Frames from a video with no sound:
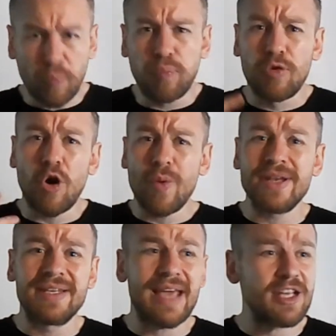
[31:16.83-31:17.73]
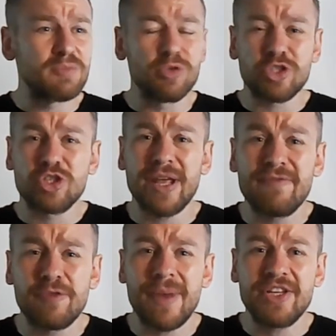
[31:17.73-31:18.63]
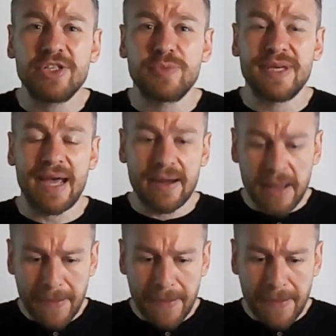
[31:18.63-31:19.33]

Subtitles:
go in, get as much information as we can,